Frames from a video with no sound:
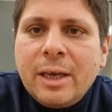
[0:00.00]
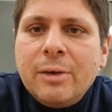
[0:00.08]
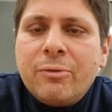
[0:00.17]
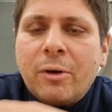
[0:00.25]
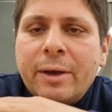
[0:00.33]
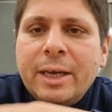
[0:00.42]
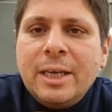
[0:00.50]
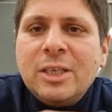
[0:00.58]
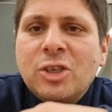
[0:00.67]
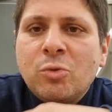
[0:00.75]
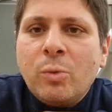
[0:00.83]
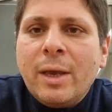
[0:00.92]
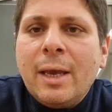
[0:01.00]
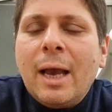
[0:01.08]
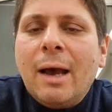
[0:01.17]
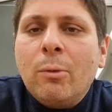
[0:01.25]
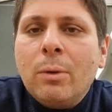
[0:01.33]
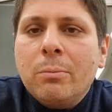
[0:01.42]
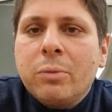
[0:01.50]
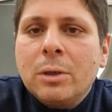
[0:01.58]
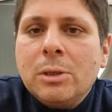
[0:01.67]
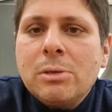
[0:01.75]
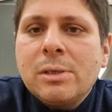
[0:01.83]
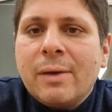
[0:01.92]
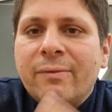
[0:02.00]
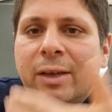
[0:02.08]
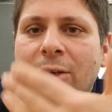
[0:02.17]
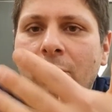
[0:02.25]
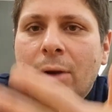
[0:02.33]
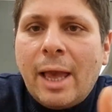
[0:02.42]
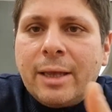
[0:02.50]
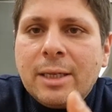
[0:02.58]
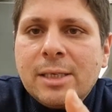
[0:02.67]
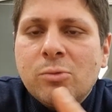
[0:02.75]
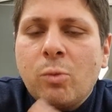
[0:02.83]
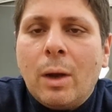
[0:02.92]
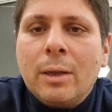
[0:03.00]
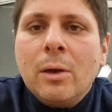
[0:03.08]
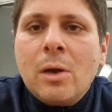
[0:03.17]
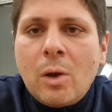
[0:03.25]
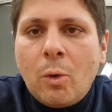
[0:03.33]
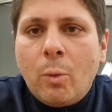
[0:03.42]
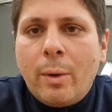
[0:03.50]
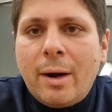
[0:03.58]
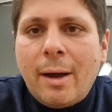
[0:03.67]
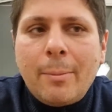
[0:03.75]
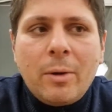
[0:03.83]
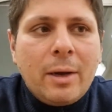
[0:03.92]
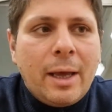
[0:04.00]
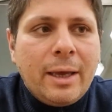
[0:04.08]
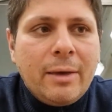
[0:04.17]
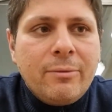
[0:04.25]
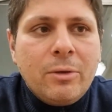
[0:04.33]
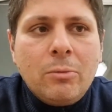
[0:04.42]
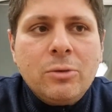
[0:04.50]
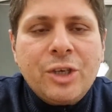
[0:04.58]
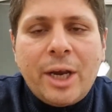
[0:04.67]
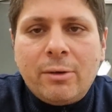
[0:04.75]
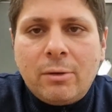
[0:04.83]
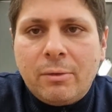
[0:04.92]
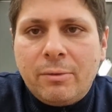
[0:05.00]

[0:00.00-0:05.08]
for each week I will produce a video like this one where I'm gonna give you general